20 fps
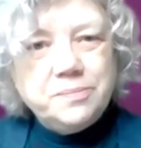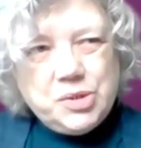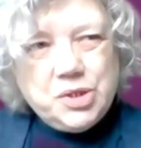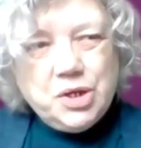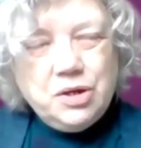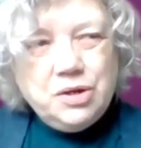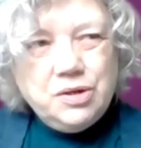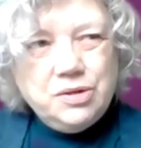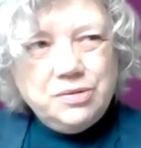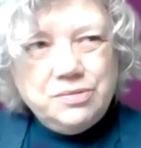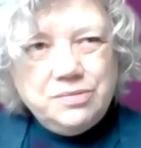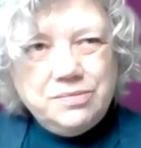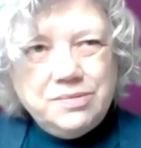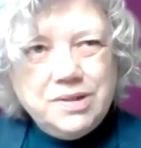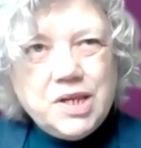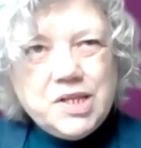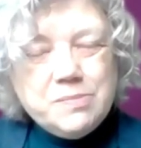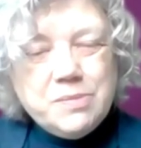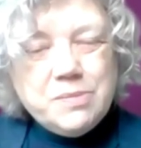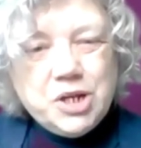So
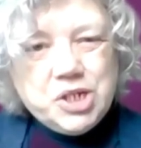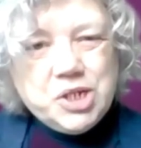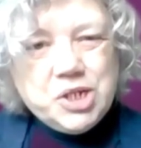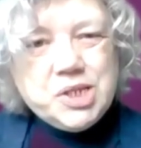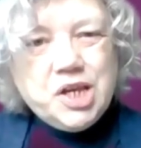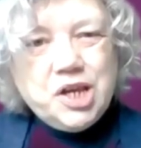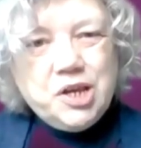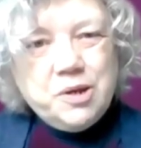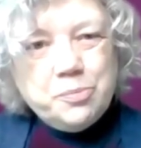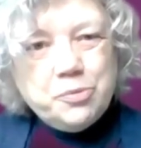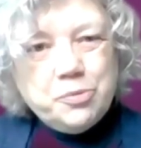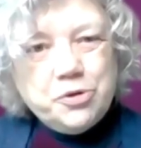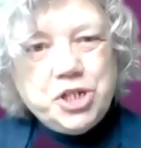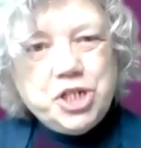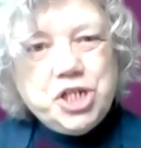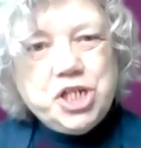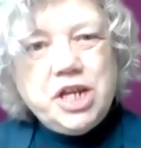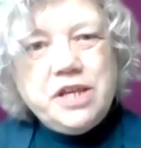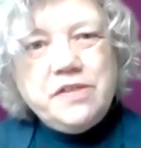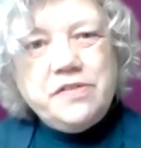as much as I
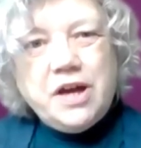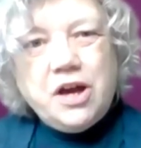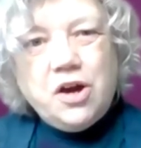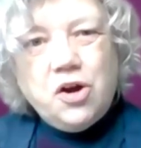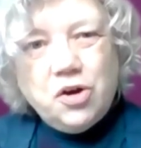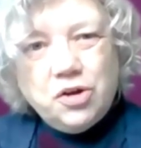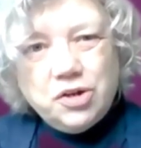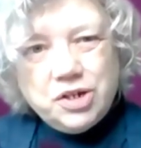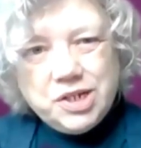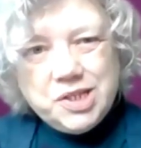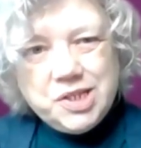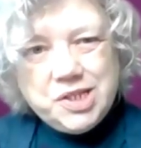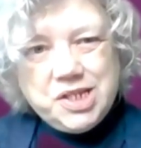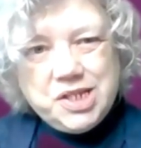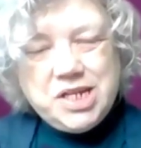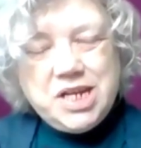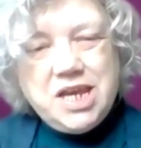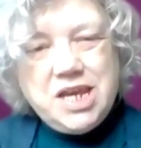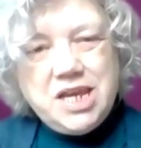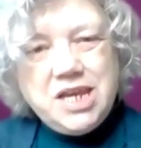appreciate that
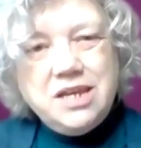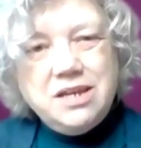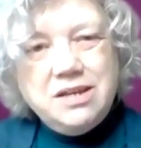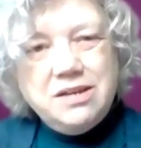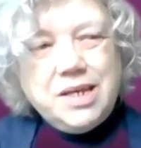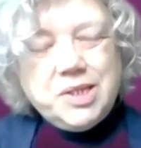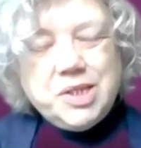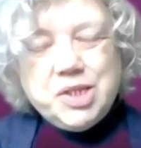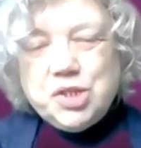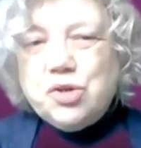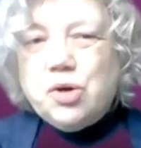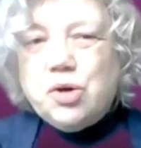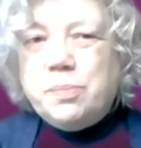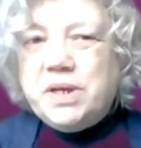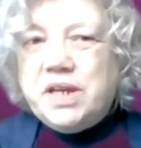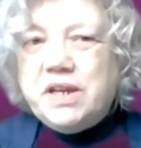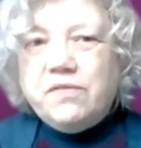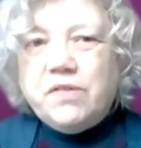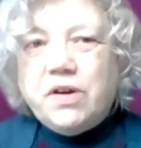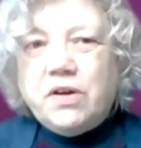honesty, it's not
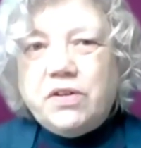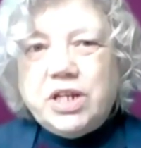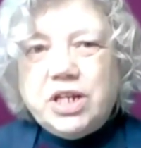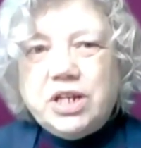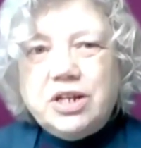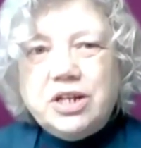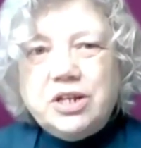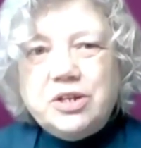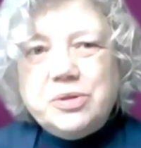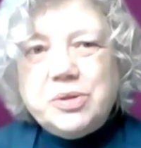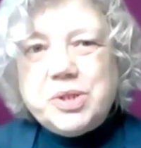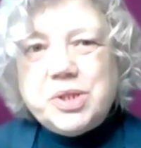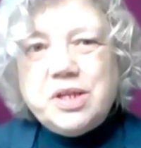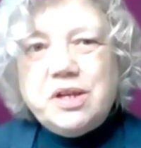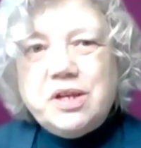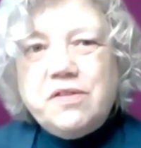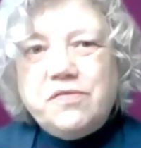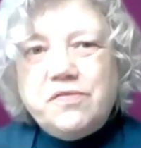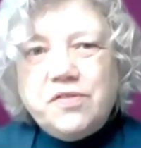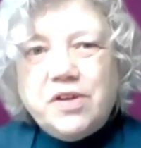being very
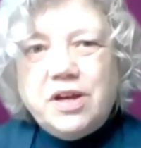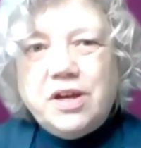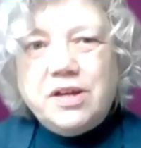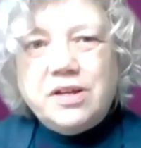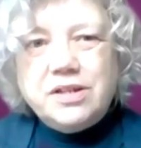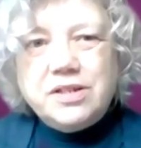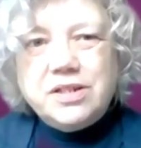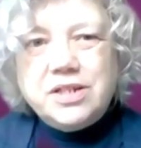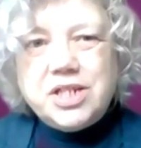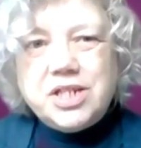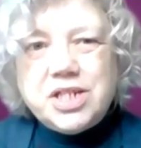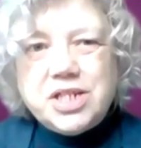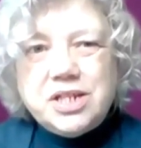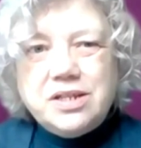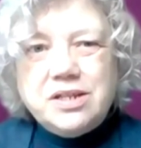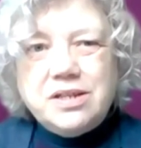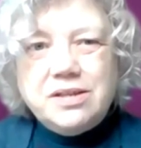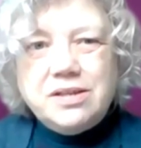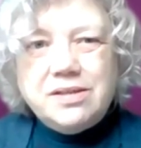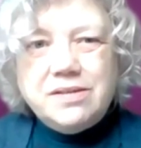inclusive, and
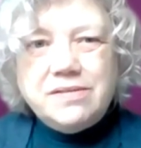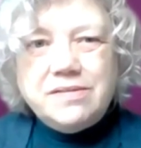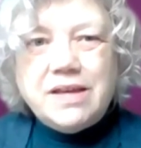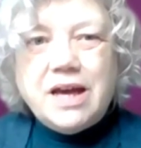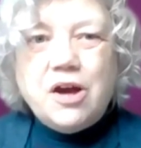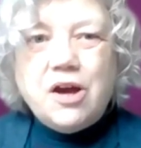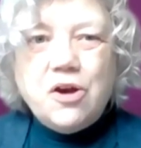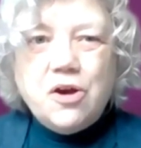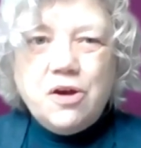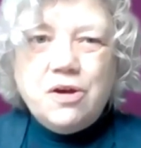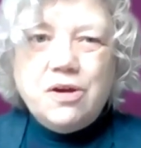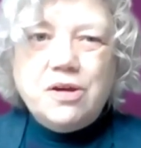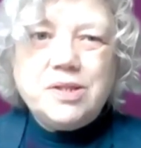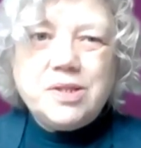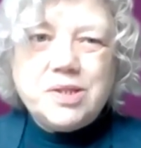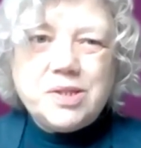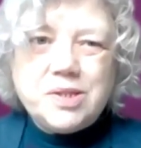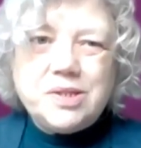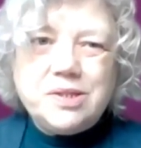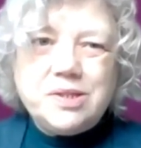that
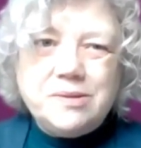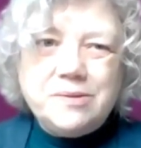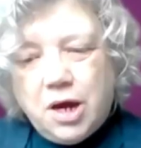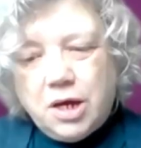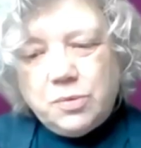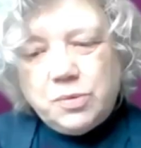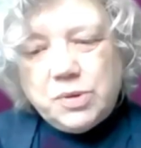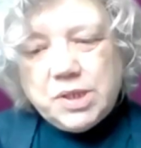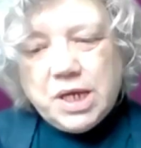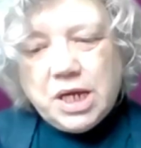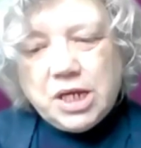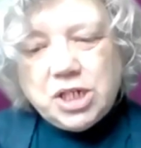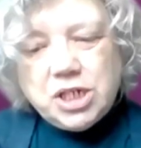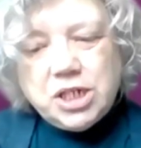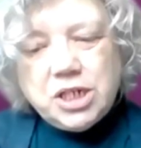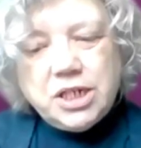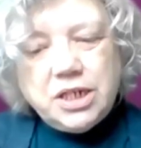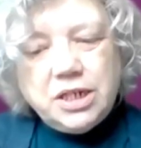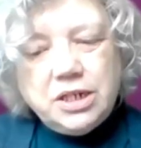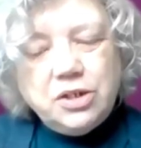hurts. I was
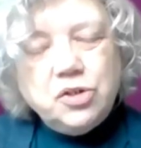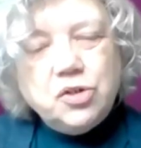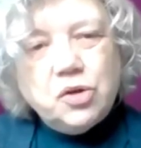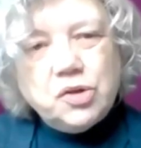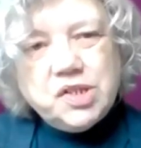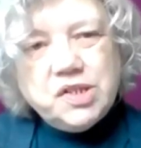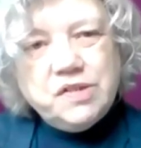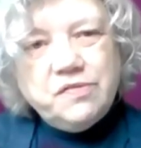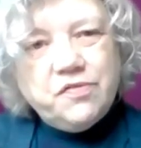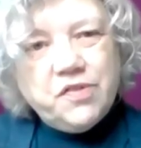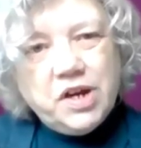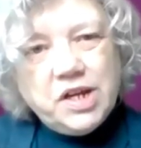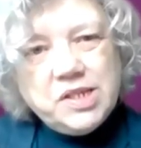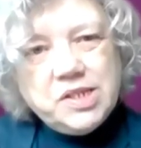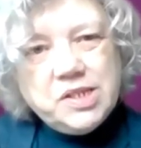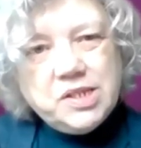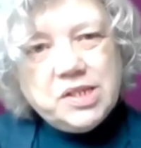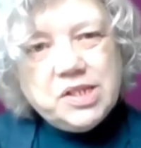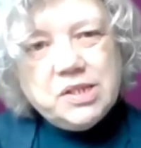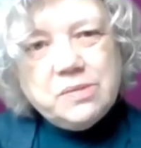actually not
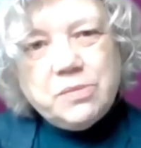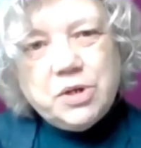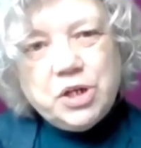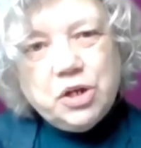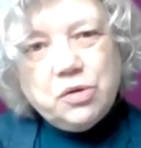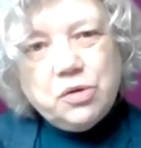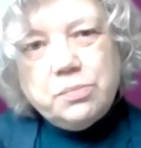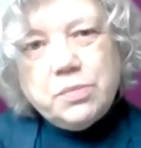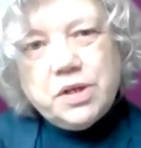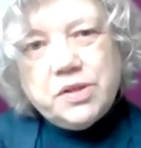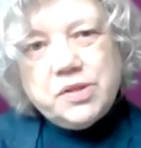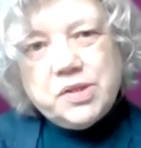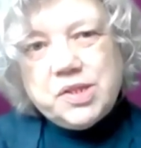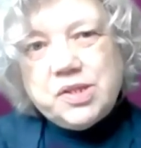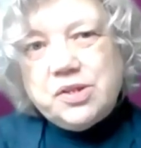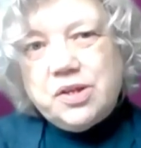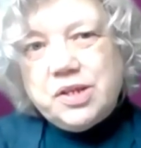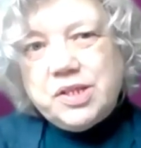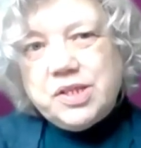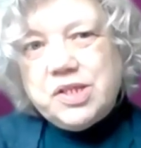invited to my own mother's
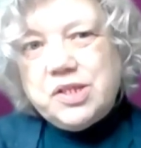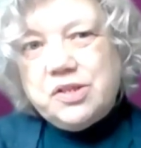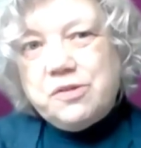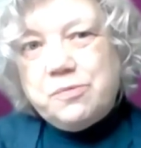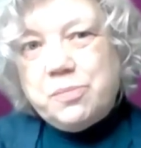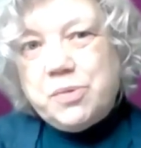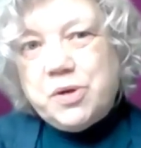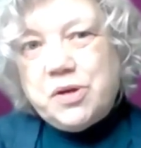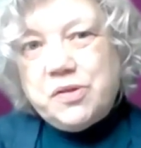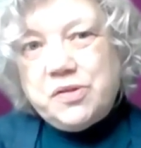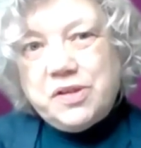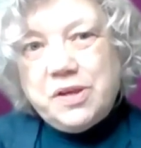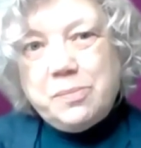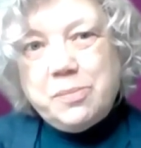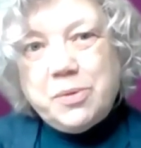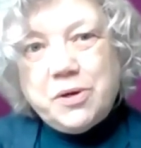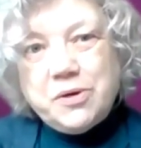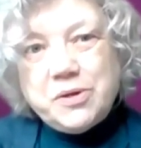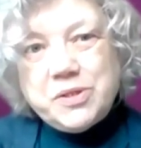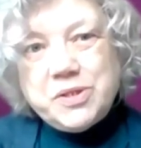90th birthday
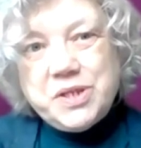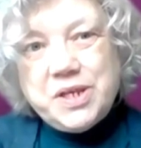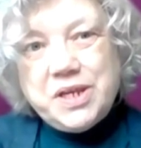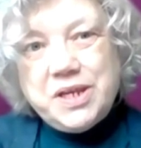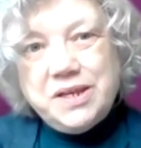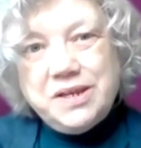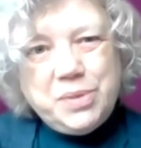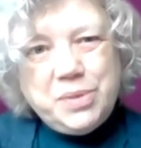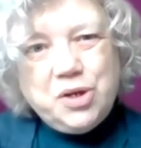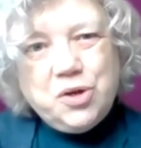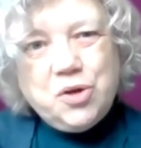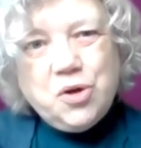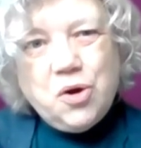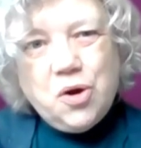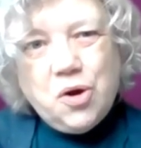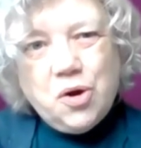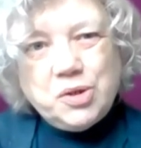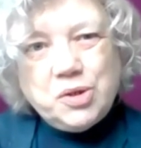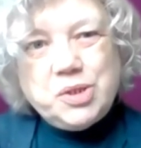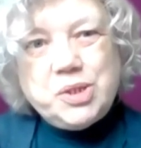party
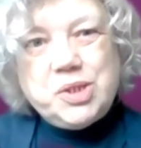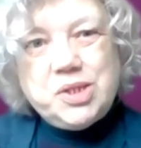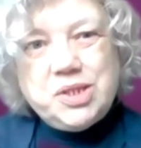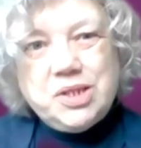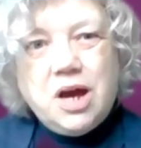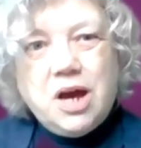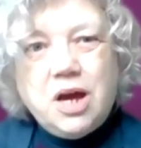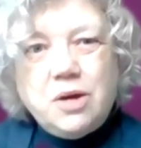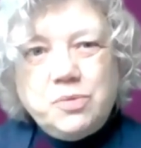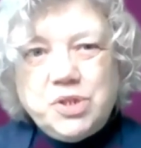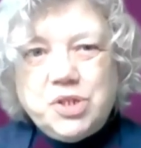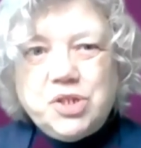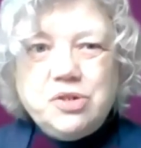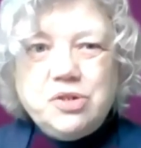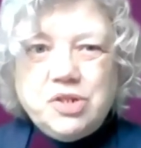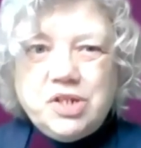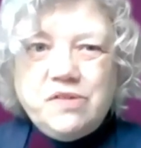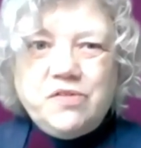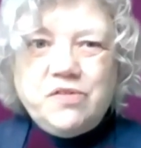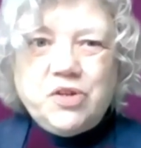because I was
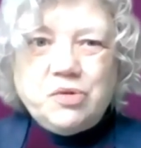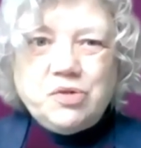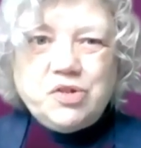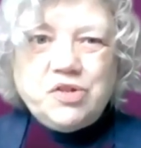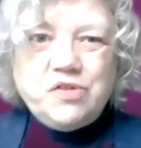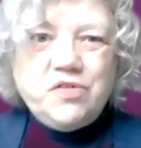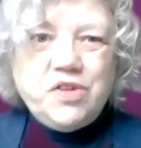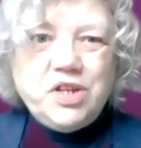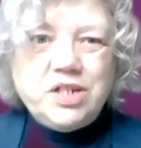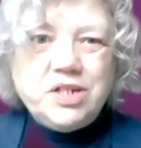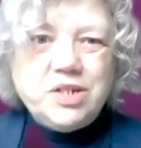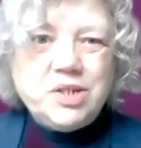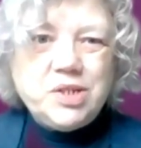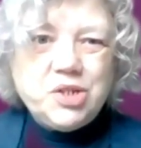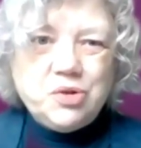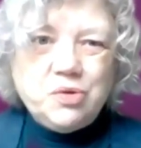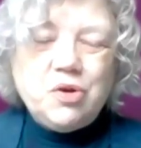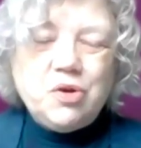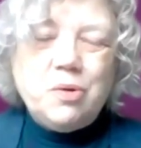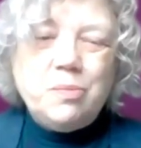too difficult to feed. It's
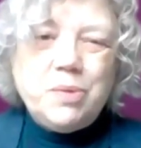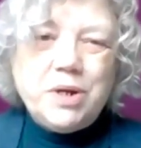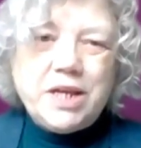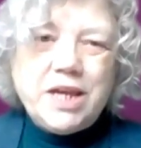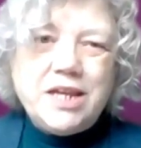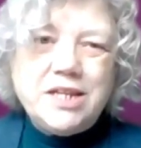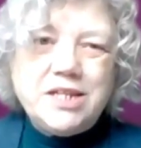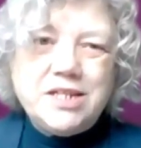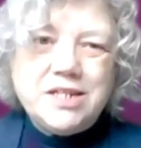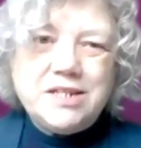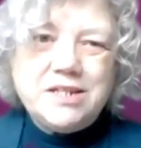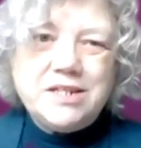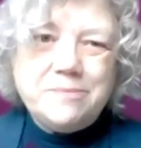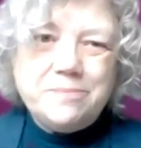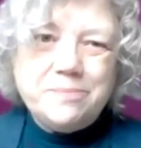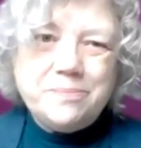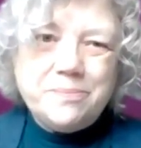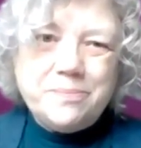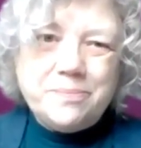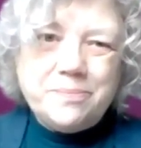too complicated.
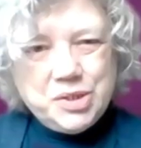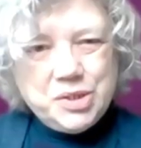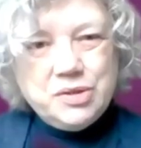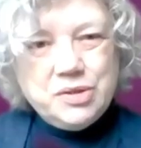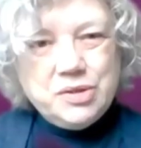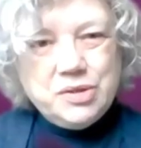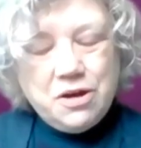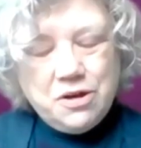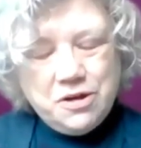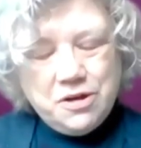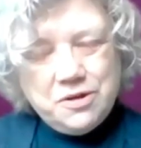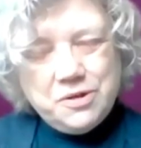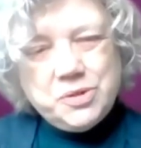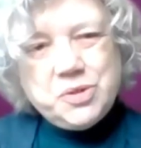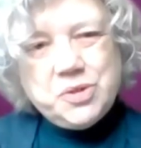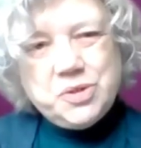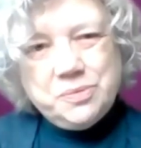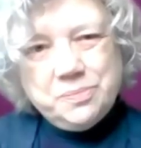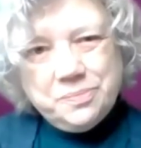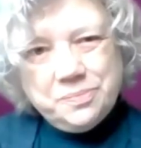So that
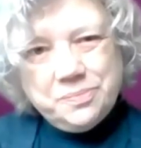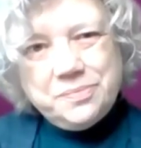hurts.